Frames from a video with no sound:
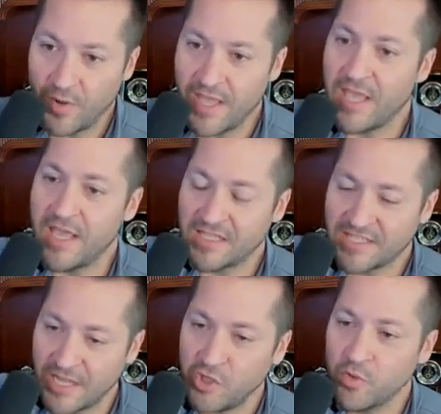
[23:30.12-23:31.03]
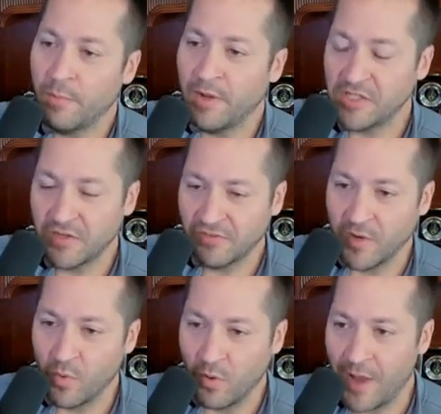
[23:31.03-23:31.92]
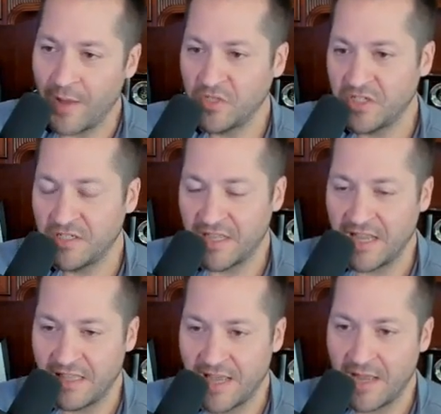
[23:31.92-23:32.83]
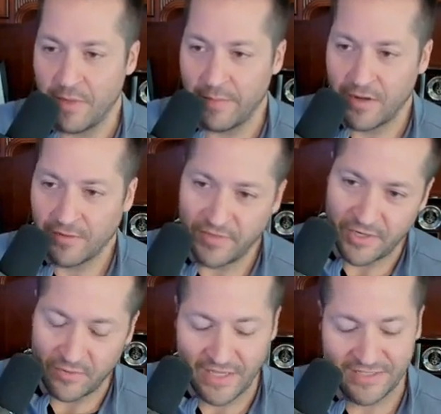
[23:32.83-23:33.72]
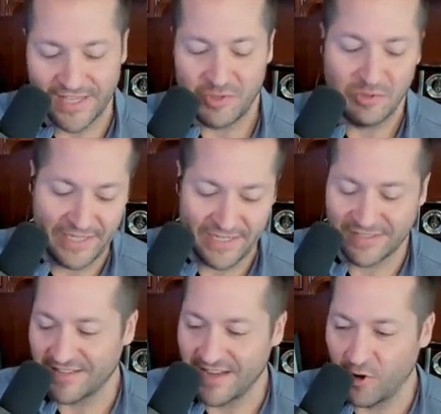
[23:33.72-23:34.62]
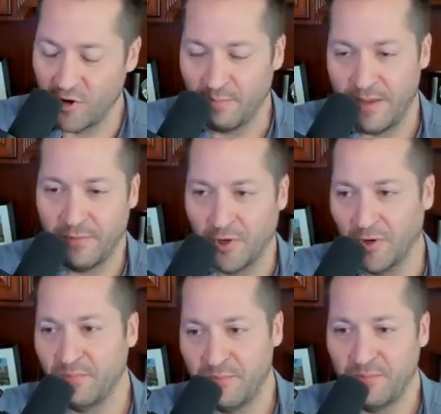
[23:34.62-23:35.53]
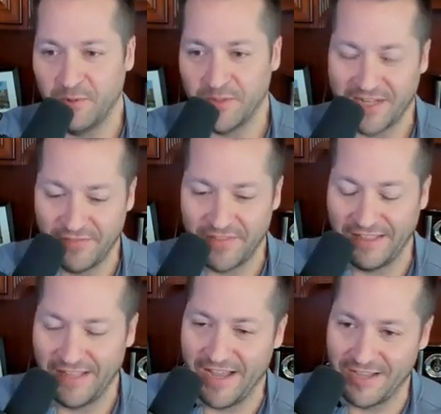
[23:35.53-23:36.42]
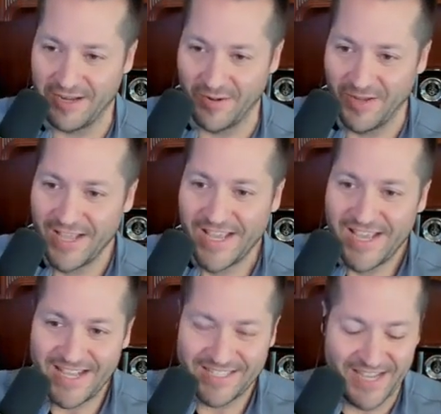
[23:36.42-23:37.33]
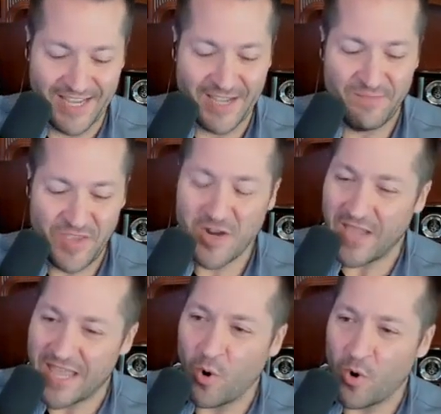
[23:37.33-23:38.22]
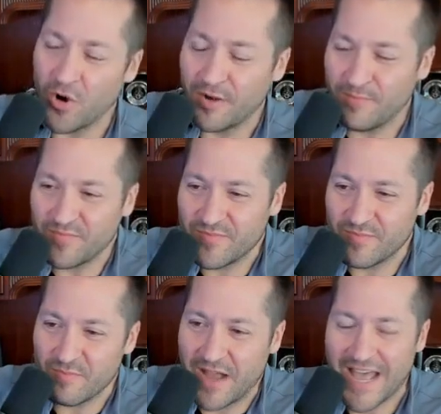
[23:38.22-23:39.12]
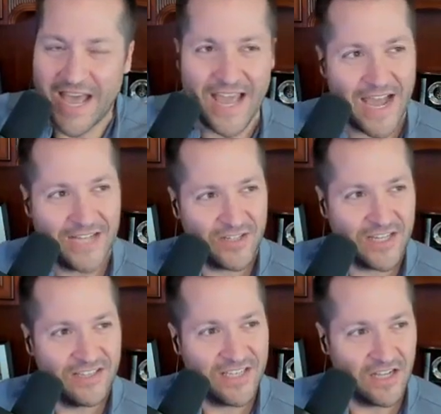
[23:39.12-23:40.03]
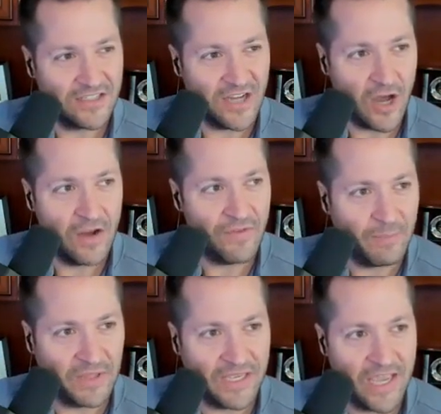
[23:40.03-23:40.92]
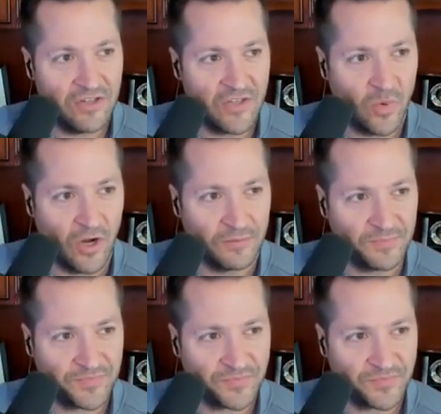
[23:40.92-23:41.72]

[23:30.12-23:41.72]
it sends you a bunch of like, well, why was she saying that? Maybe, it sends you links to say hurt people, which I love that line, it's like, I just can see a ton of applications where,